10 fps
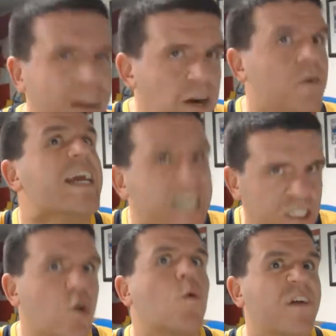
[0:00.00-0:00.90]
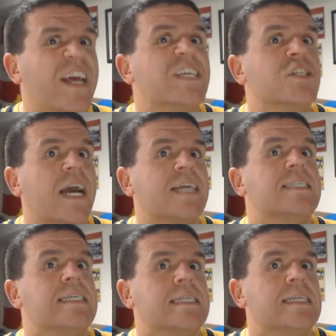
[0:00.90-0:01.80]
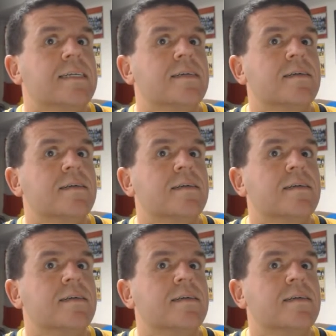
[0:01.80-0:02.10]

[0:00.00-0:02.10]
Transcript: very short leash next season.